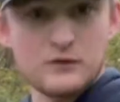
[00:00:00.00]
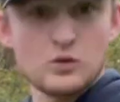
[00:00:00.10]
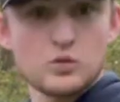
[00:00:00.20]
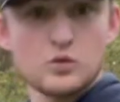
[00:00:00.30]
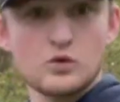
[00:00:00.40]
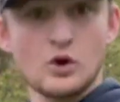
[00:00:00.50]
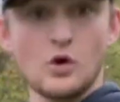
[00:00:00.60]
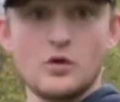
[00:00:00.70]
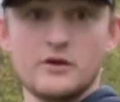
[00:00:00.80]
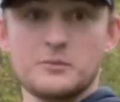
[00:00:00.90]
you
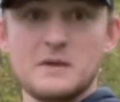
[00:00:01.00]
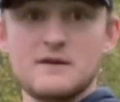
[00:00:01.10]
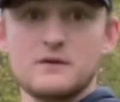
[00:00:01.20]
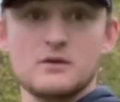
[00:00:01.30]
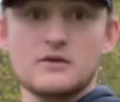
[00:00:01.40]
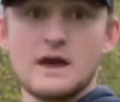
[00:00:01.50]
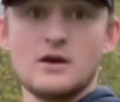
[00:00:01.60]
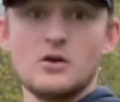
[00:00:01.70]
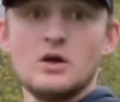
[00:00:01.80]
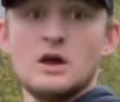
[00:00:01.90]
know this Method
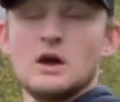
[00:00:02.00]
saddle,